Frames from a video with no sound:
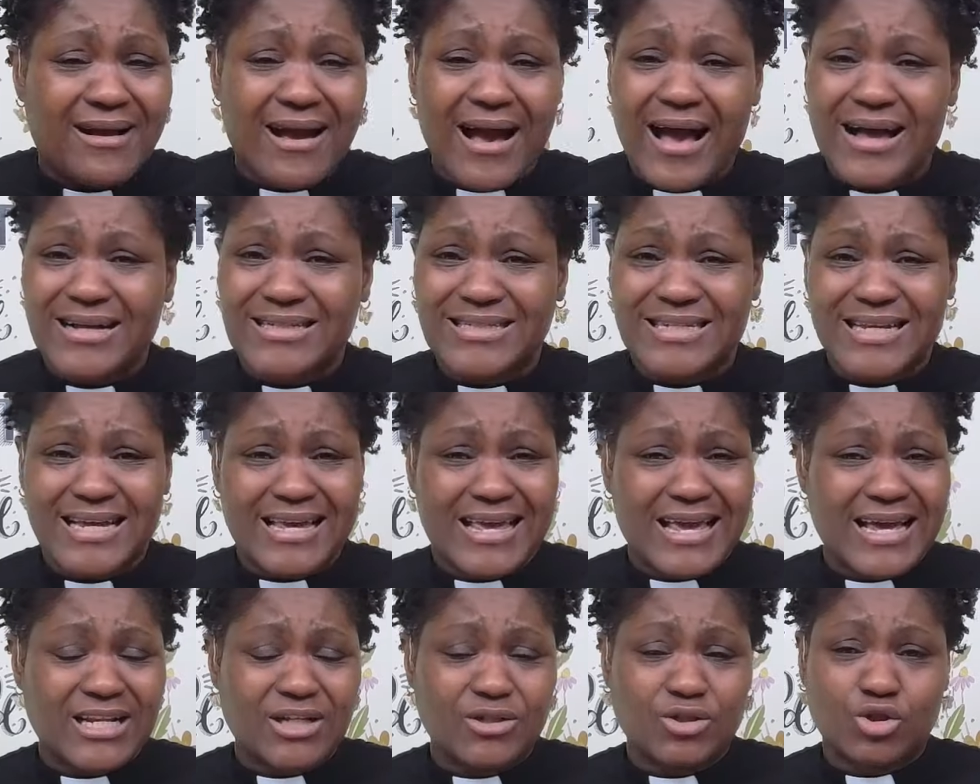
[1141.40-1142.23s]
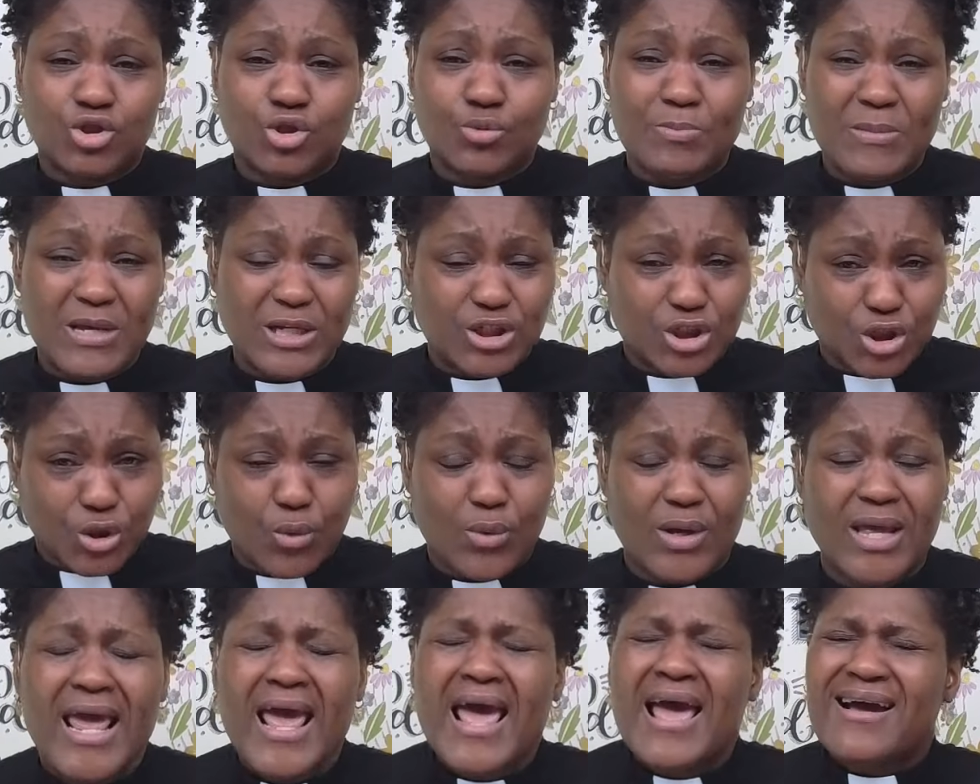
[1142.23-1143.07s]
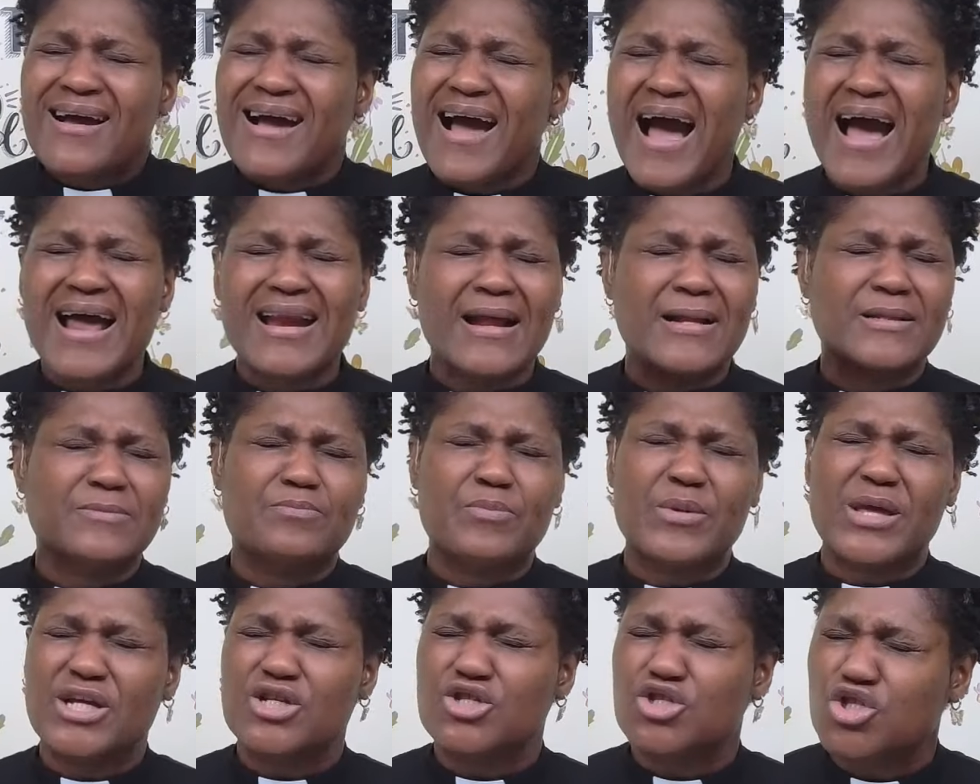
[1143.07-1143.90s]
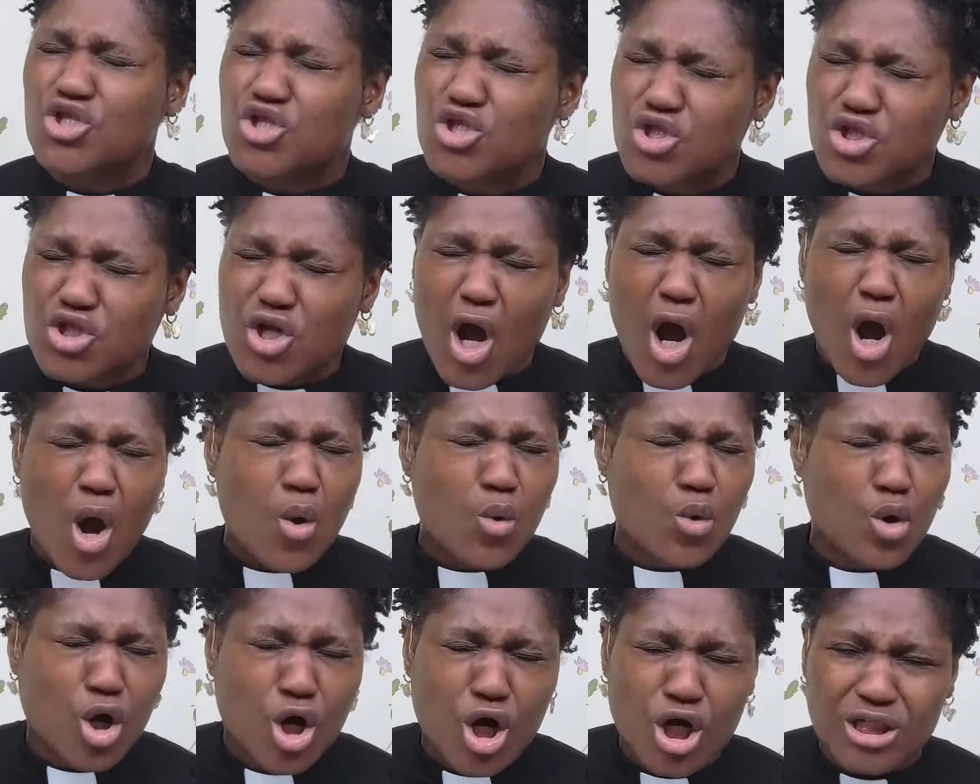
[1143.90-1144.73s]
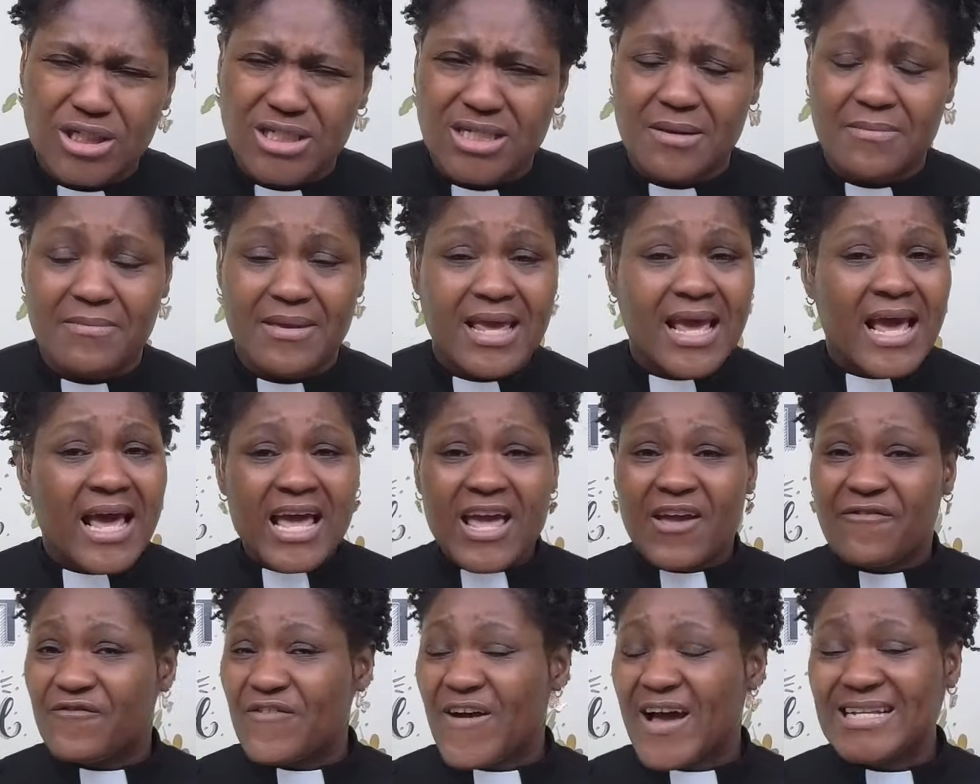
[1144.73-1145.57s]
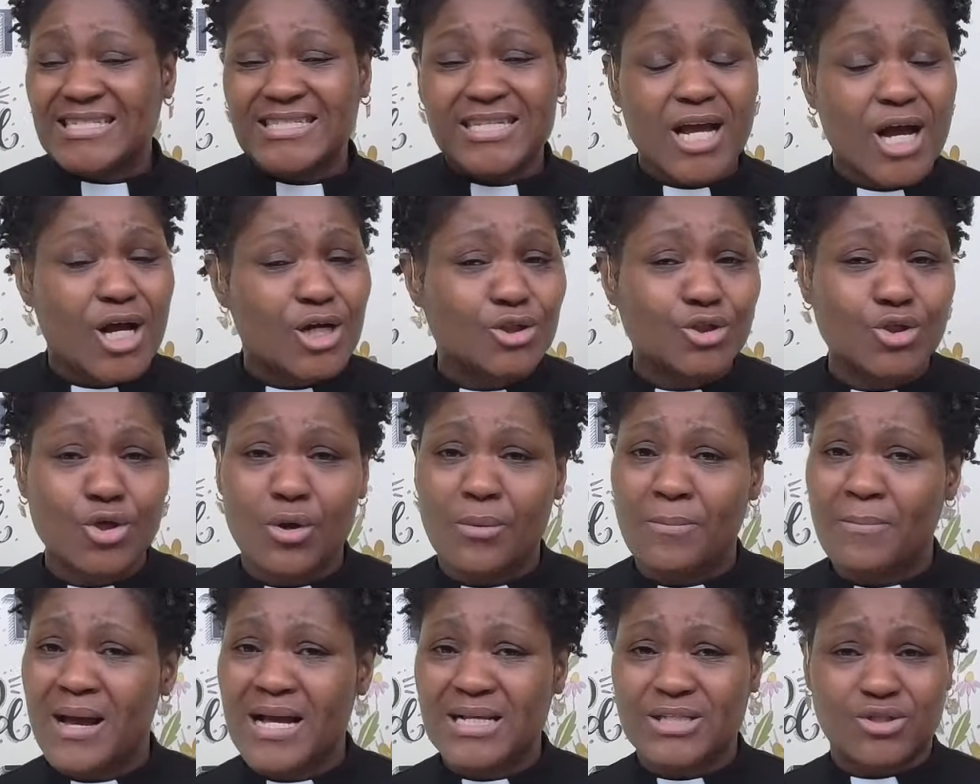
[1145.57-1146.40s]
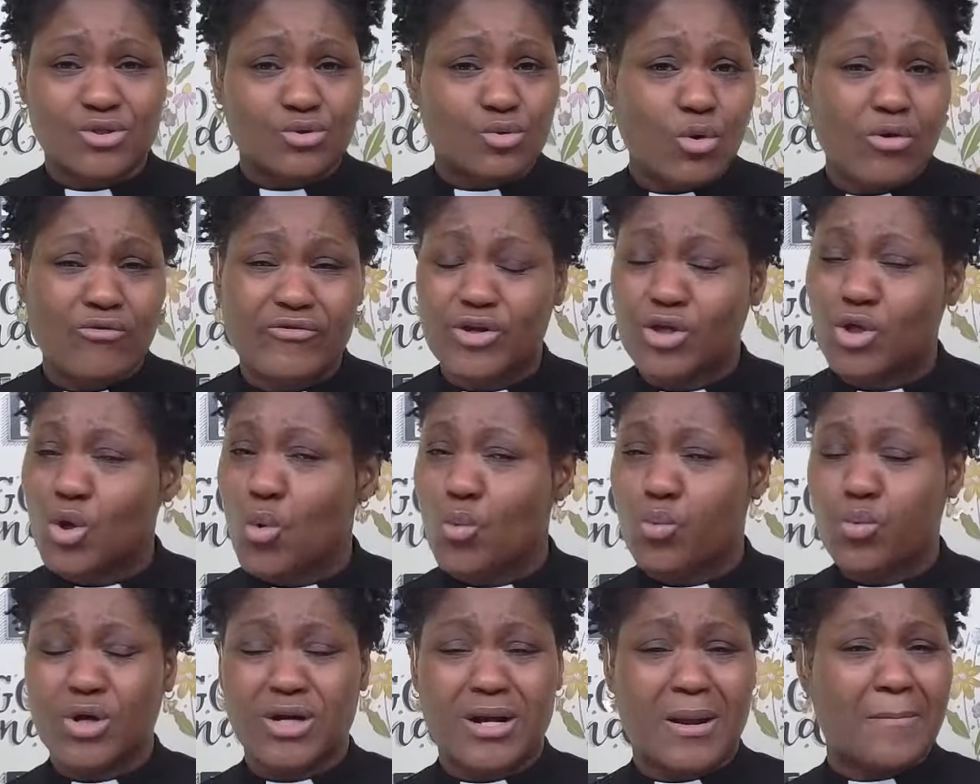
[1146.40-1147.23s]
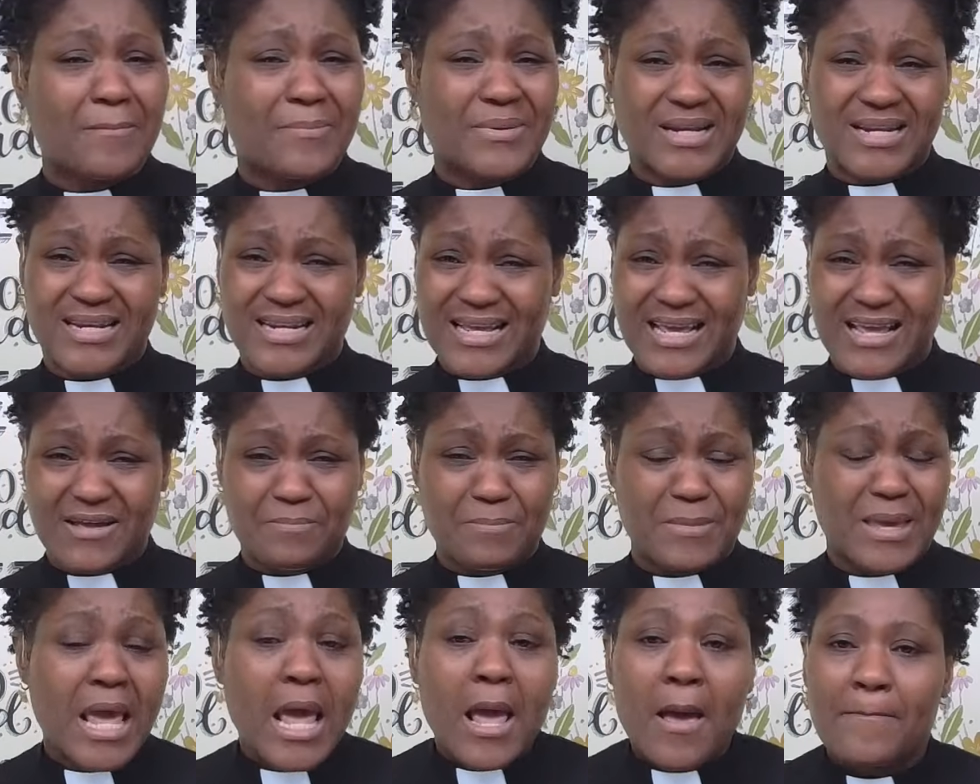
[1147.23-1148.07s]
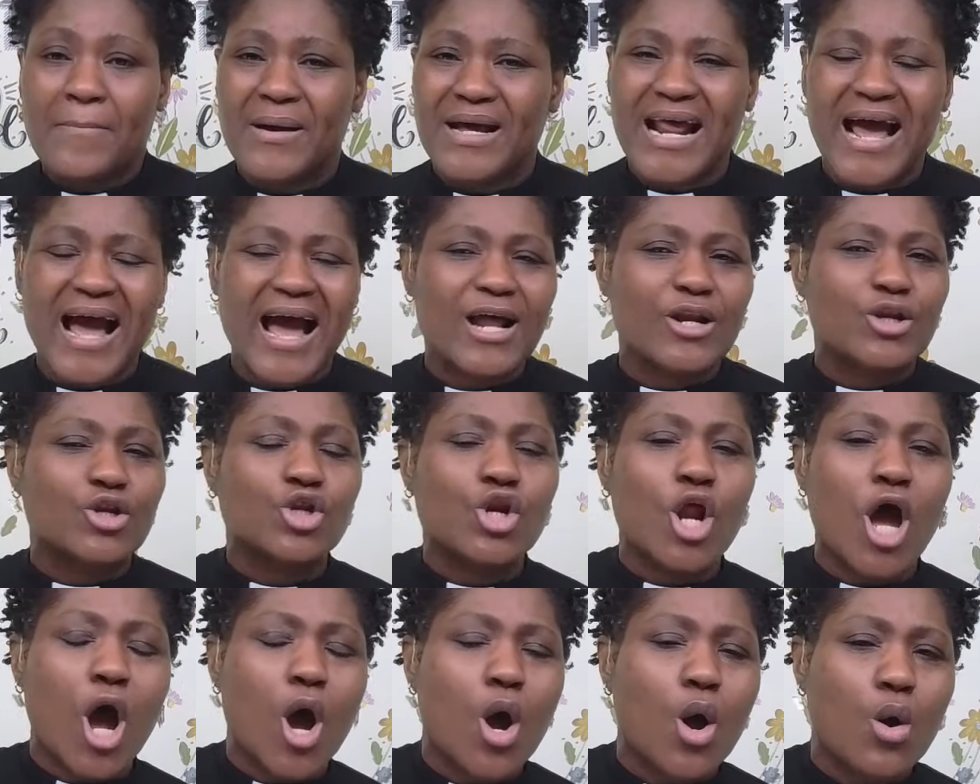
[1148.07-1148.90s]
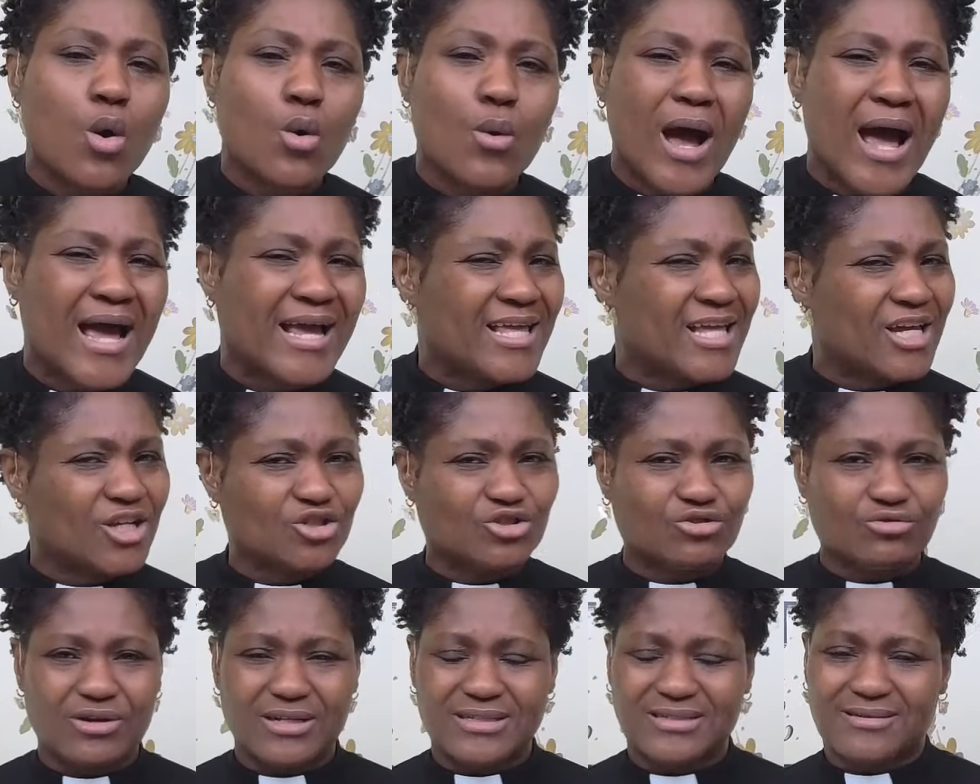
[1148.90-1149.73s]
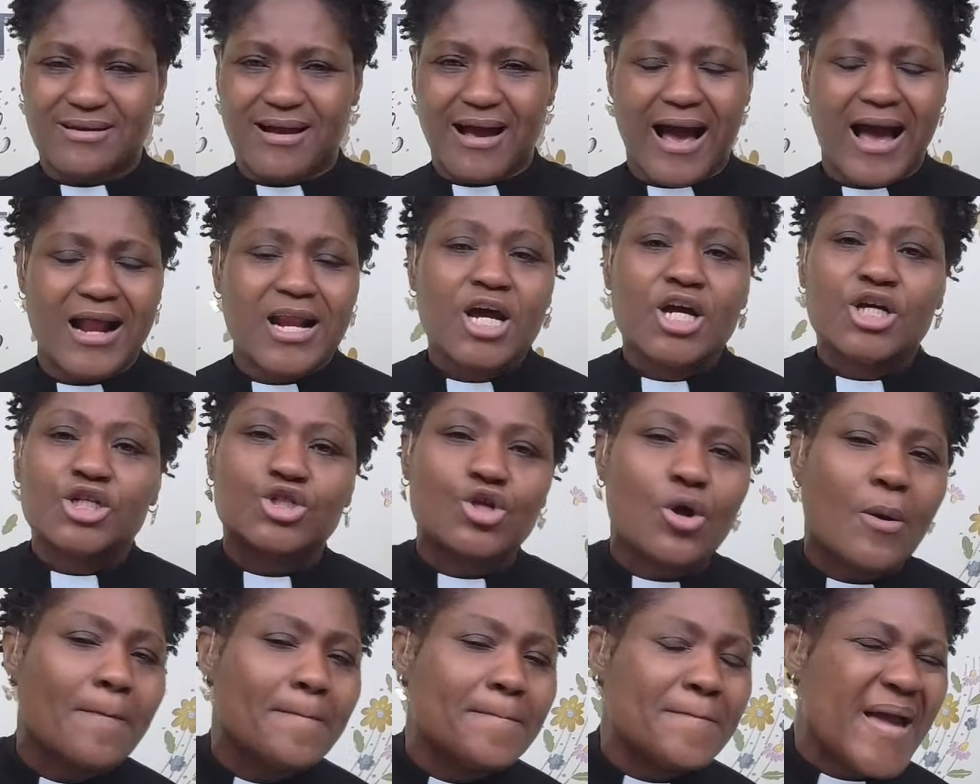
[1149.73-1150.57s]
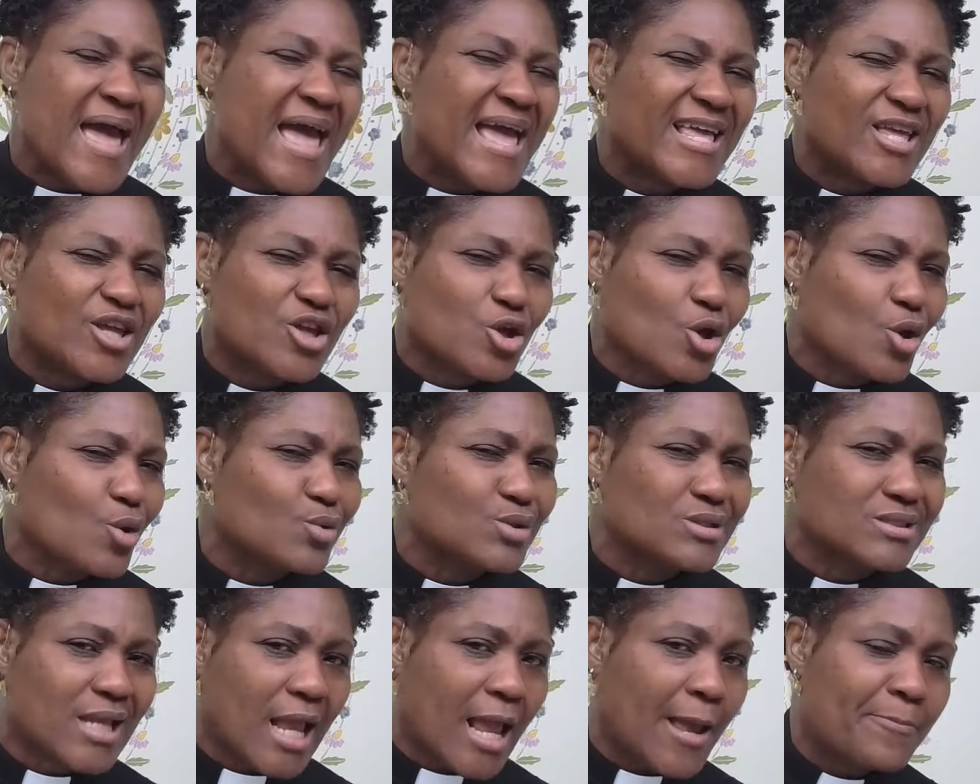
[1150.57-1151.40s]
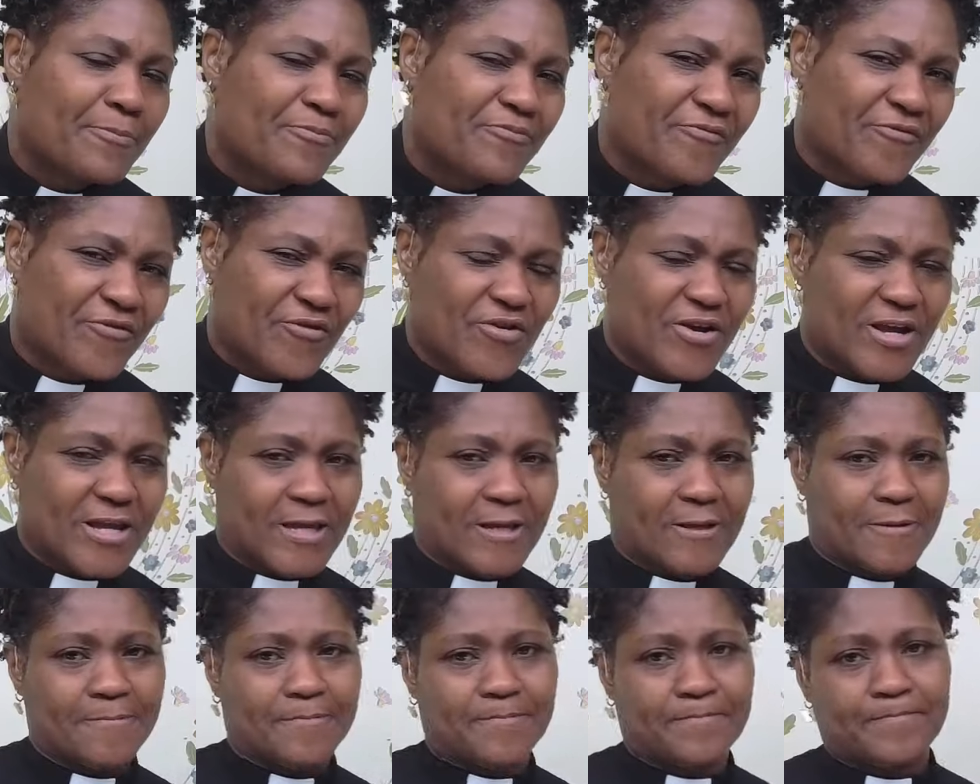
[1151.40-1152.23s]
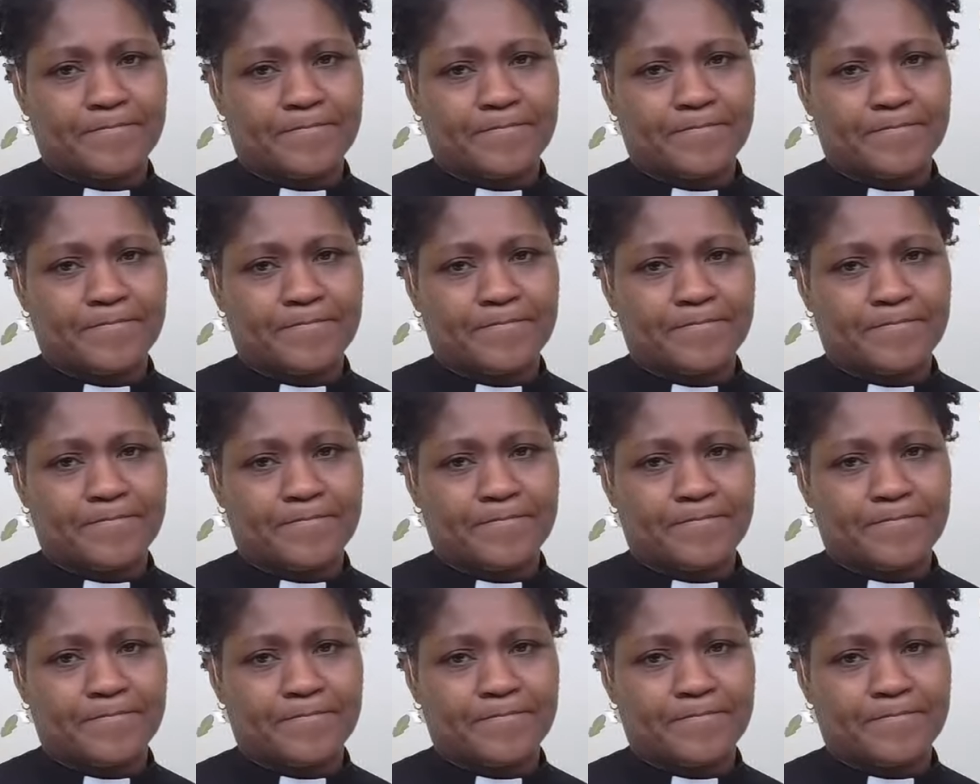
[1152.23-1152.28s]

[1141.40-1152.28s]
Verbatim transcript: God to get me through it. God has been so good to me. If I told you my story, you wouldn't believe me, but I know I can trust God to make you debt free.